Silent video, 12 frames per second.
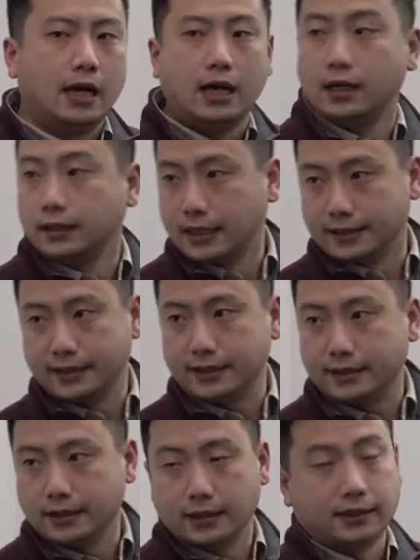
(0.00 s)
uh,
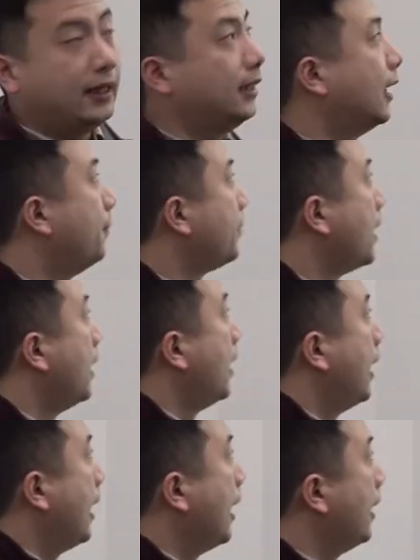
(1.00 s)
consistent data.
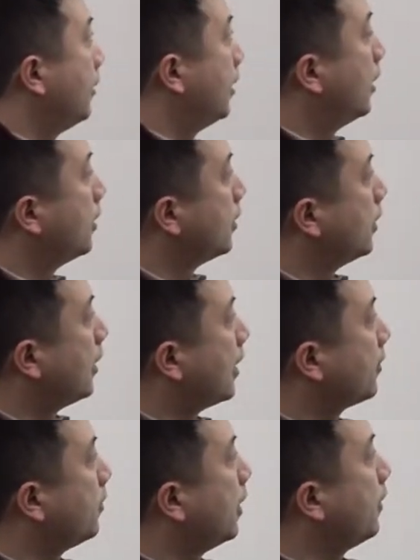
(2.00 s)
And the
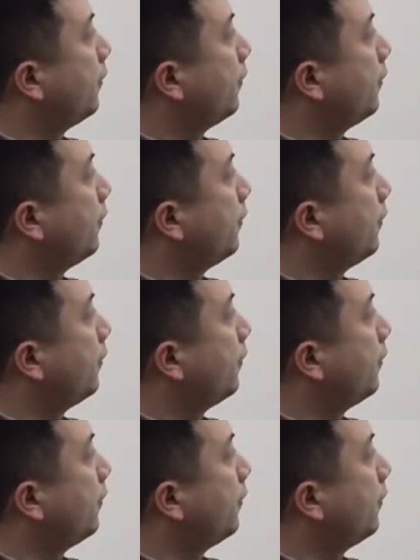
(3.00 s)
last one,